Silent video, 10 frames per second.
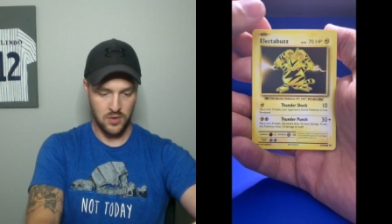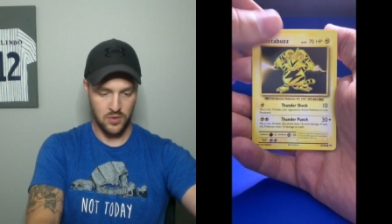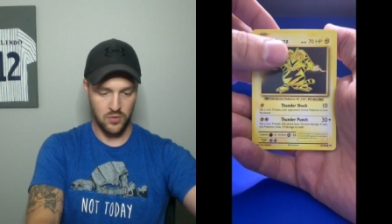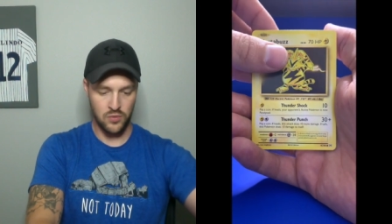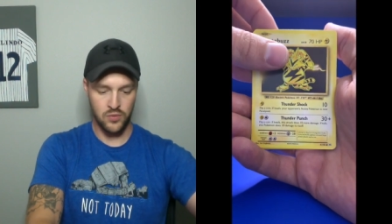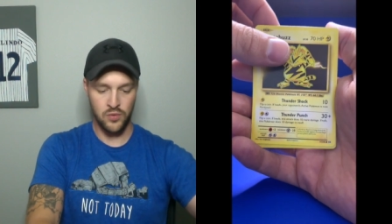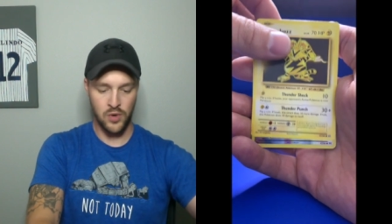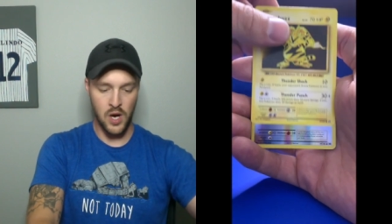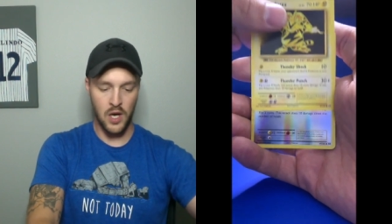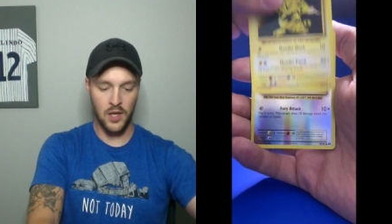
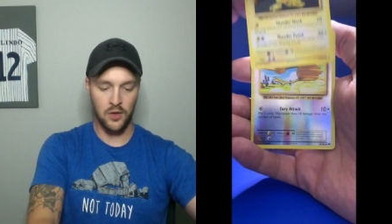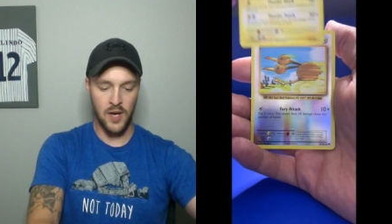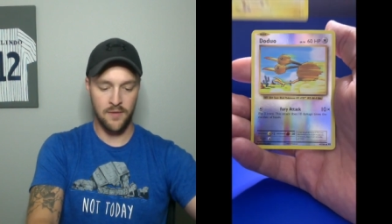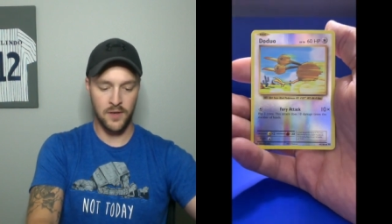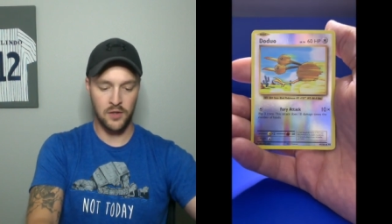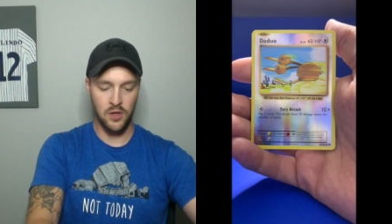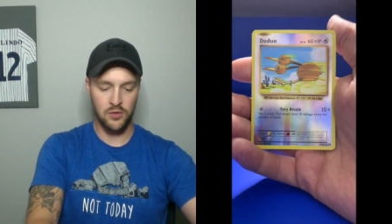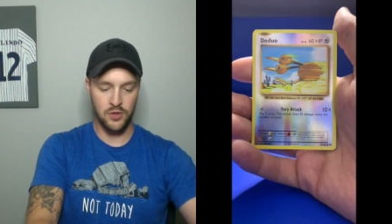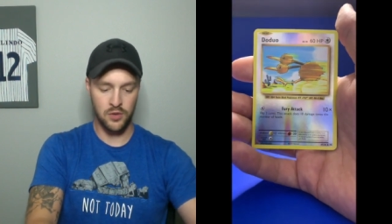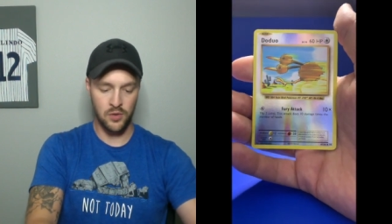Ooh, holographic
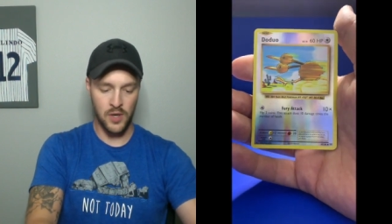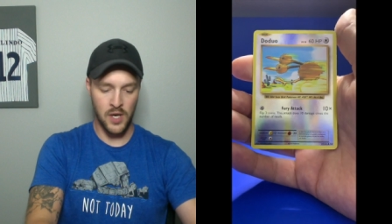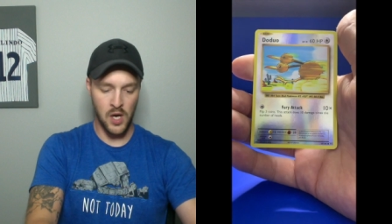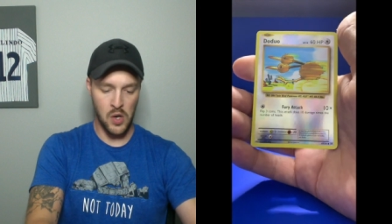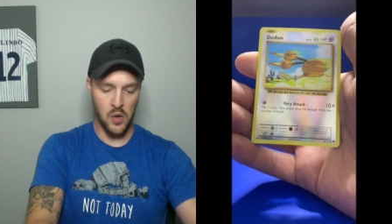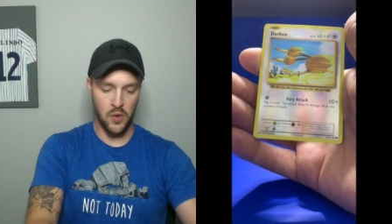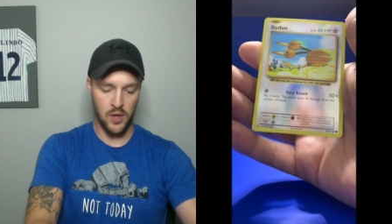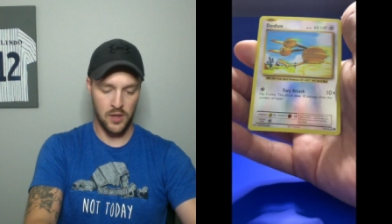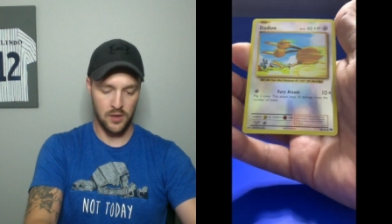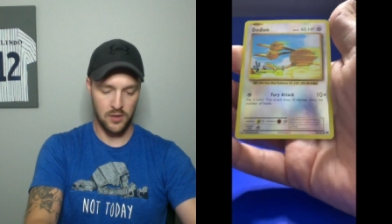Doduo.
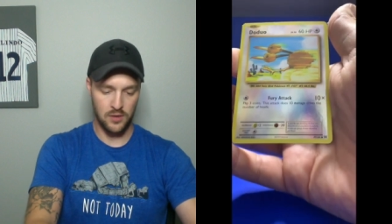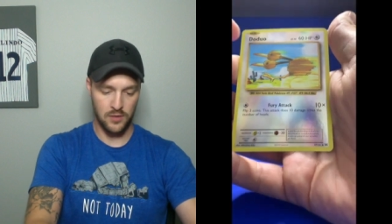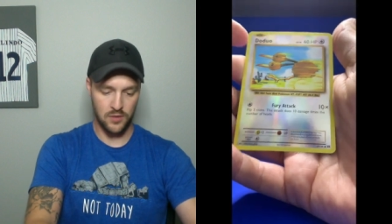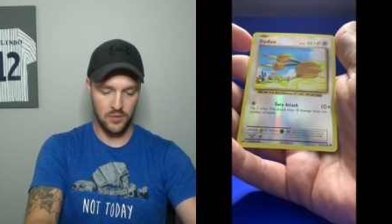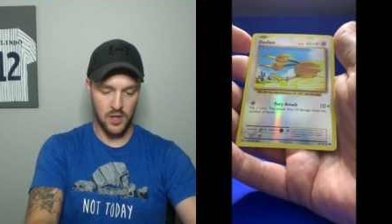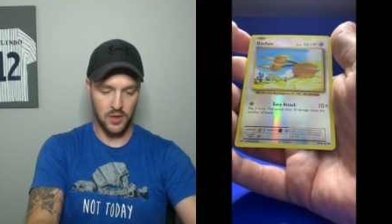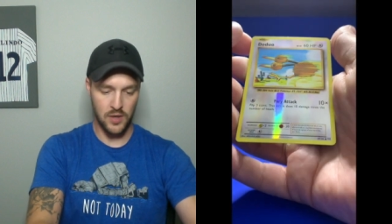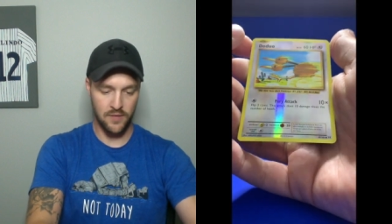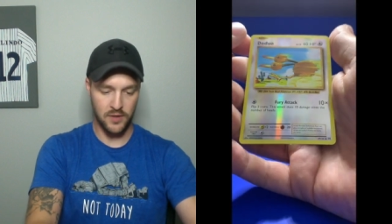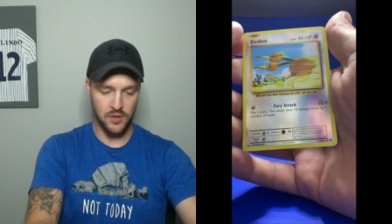Those
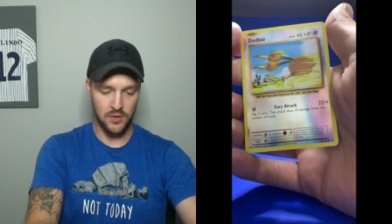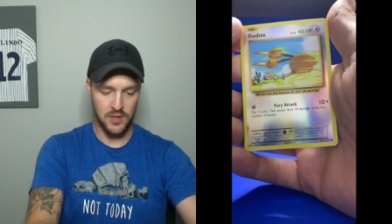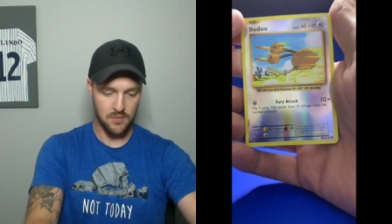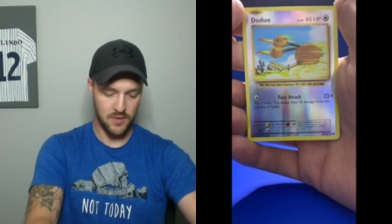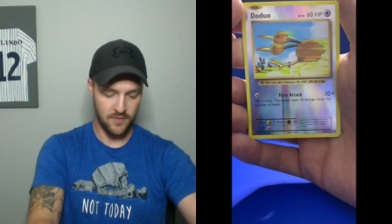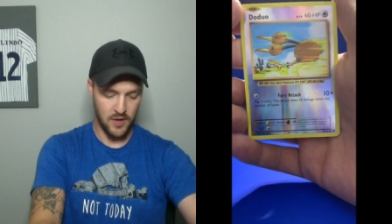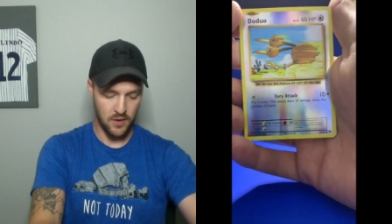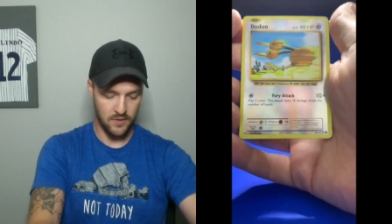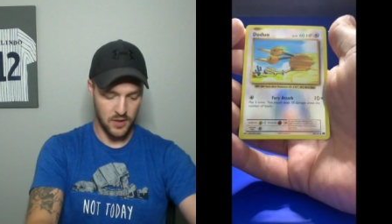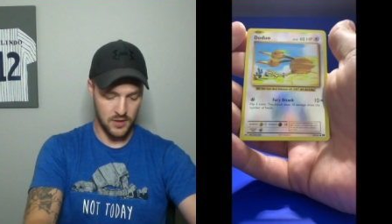holographics always get me
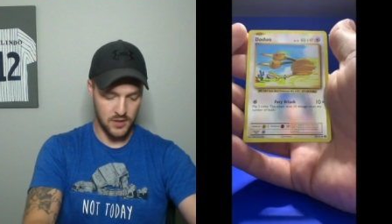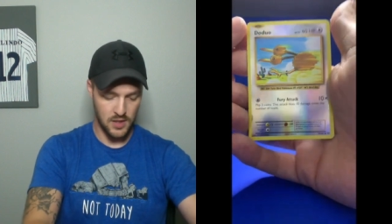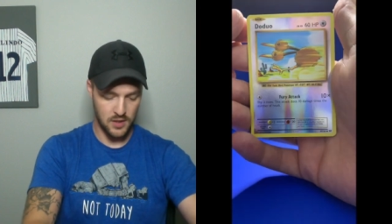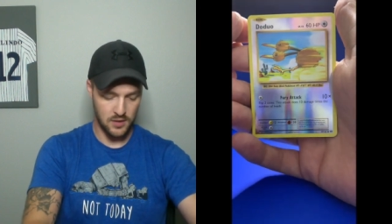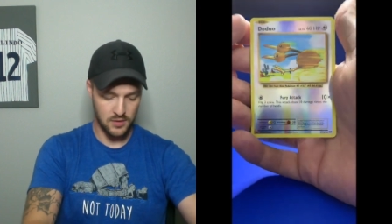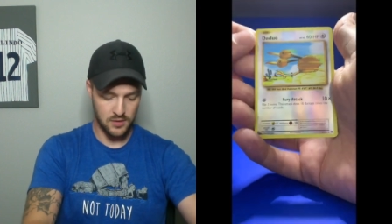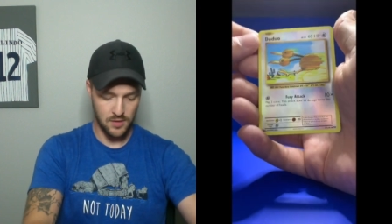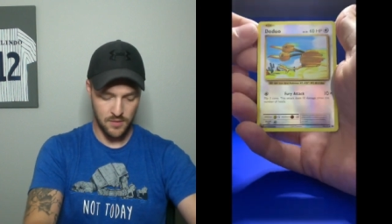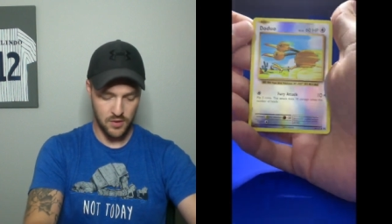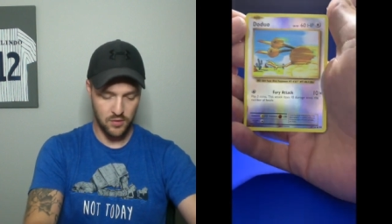very, very excited because, I
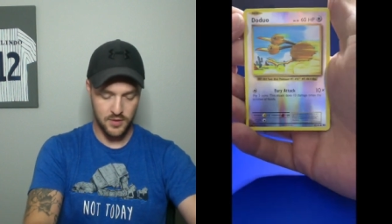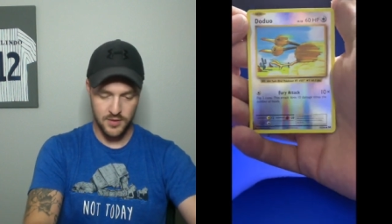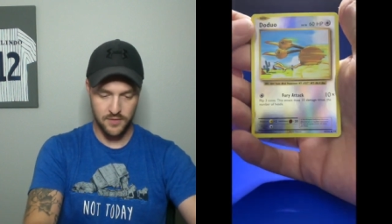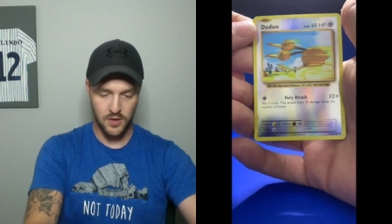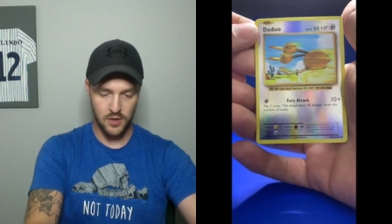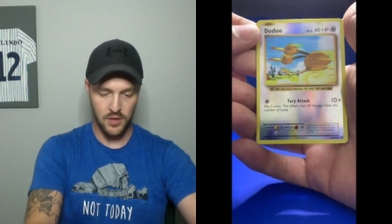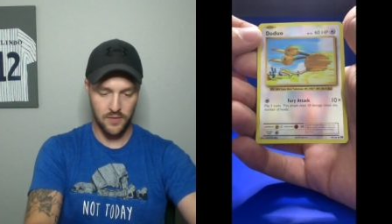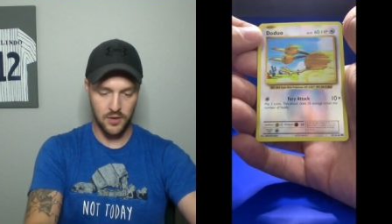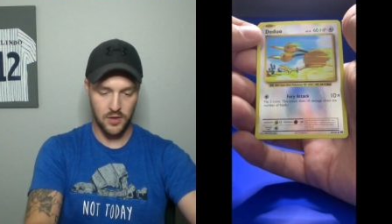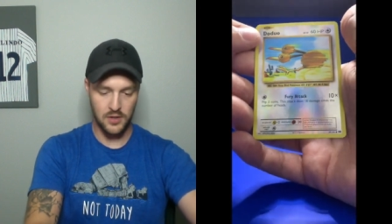mean, who doesn't love
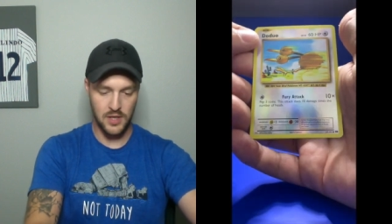holographic cards?